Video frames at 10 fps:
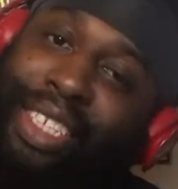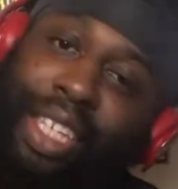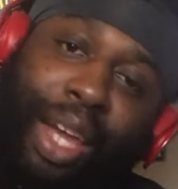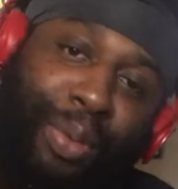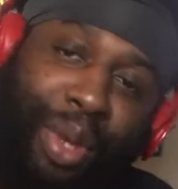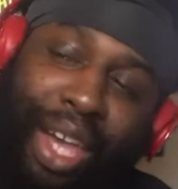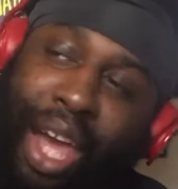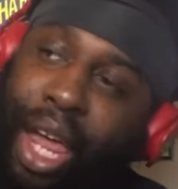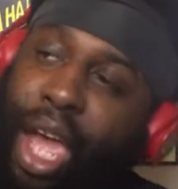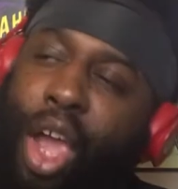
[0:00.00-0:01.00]
Tonight we
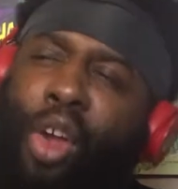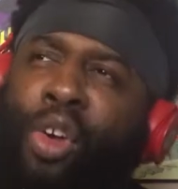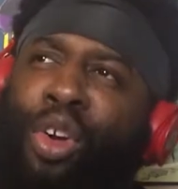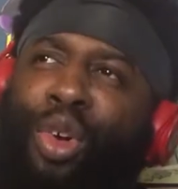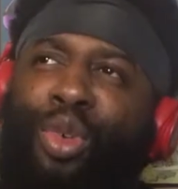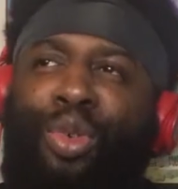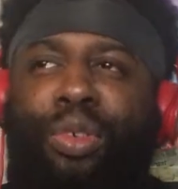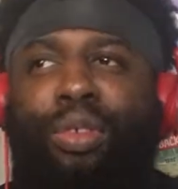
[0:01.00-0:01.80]
got Arrow